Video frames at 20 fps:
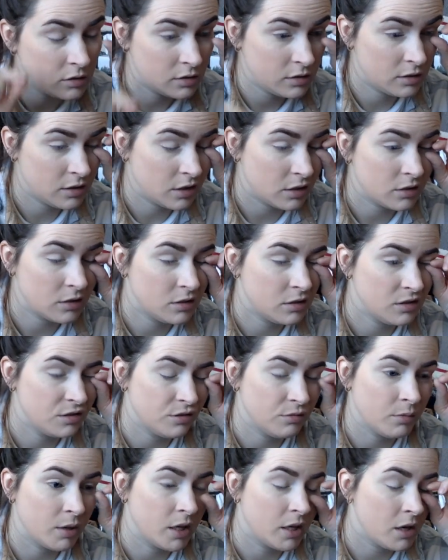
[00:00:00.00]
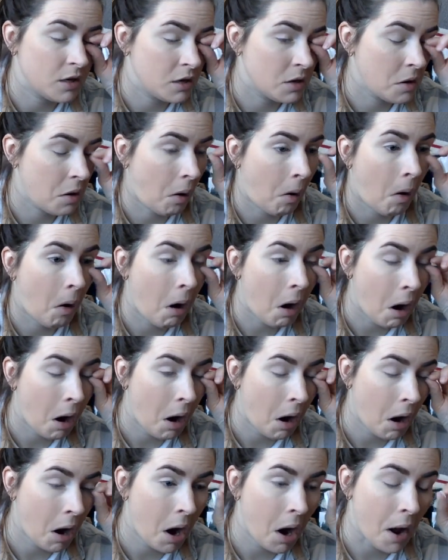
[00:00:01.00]
stuck to my
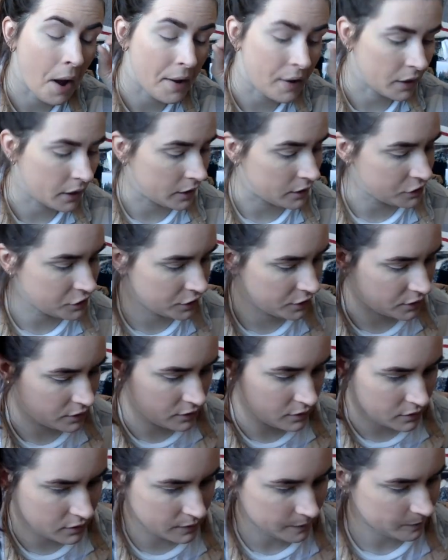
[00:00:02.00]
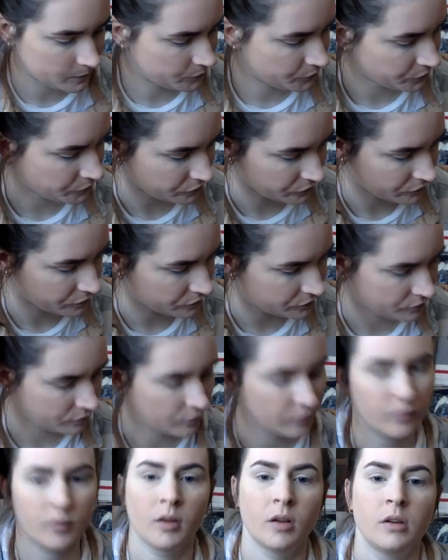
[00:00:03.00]
eyelashes.
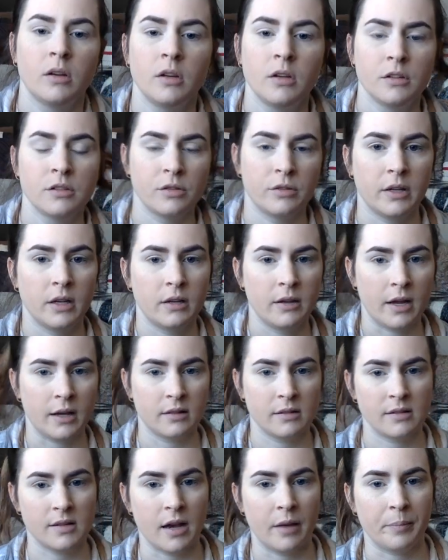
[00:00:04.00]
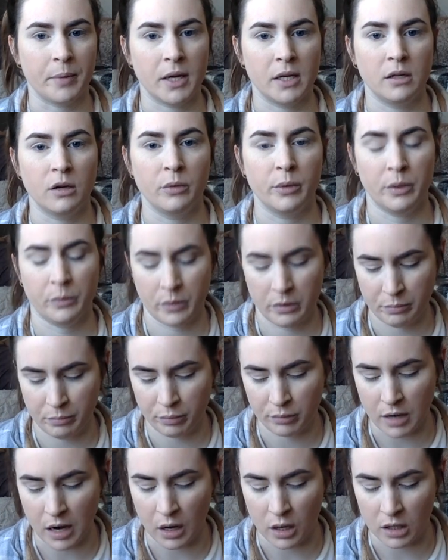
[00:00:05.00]
So then next step, I go in with
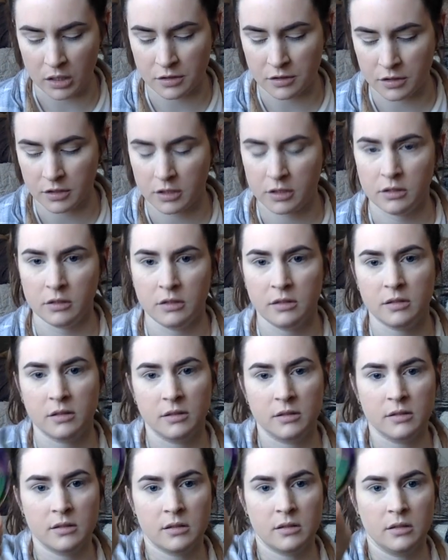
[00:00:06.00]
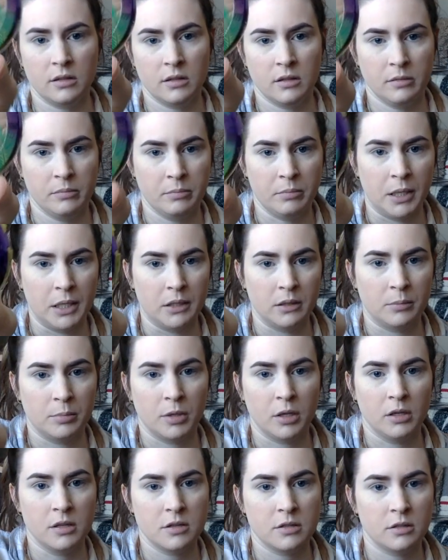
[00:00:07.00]
bronzer. This is the Butter
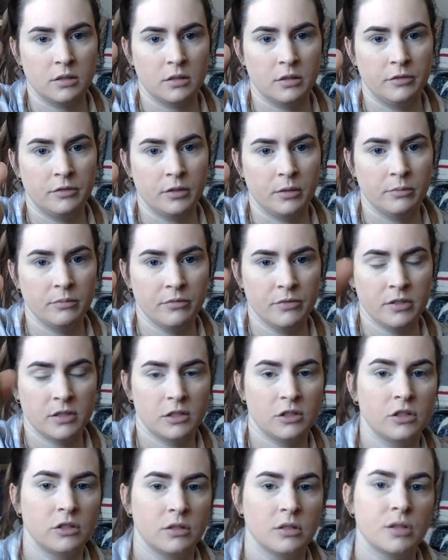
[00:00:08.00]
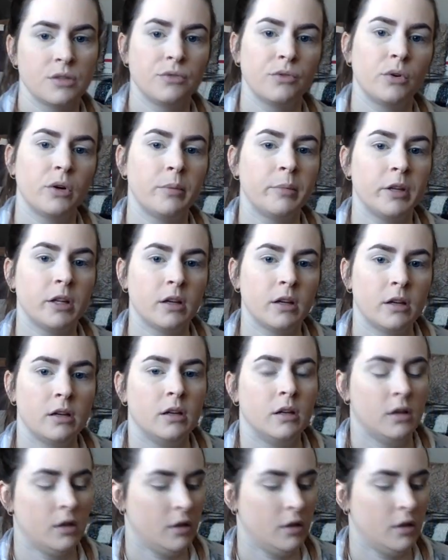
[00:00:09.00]
Bronzer from Physicians Formula.